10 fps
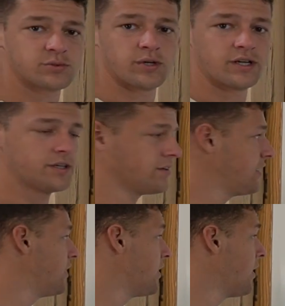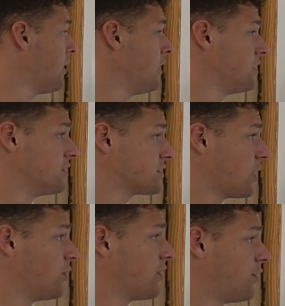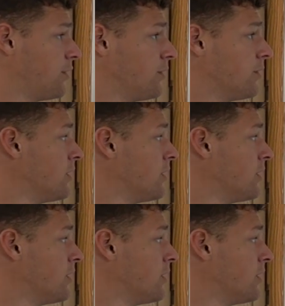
square here, just going through,